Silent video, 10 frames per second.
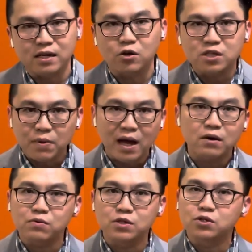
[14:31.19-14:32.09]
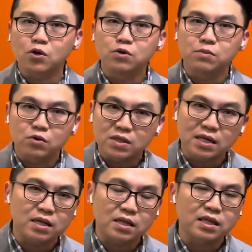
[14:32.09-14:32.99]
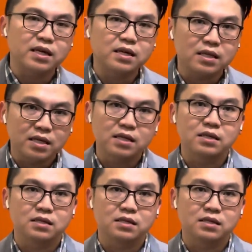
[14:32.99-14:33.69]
God's power was shown most clearly.